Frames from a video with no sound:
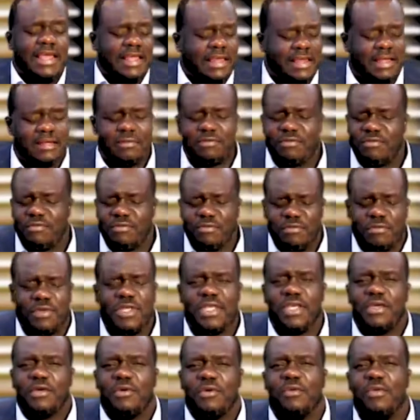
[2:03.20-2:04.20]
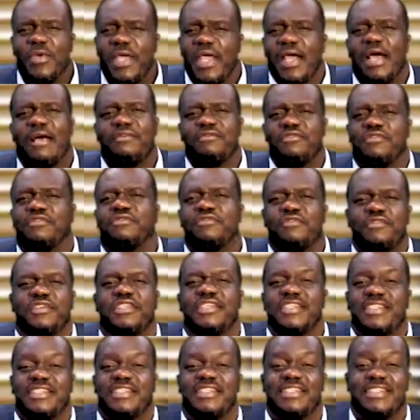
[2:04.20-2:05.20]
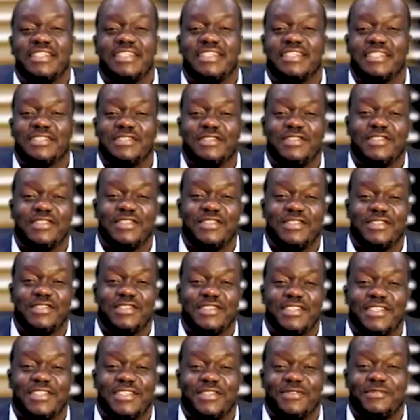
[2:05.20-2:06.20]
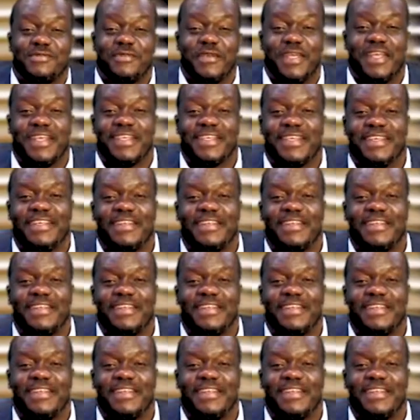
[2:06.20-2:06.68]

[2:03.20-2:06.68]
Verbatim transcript: Now, we, we have to finish this this week.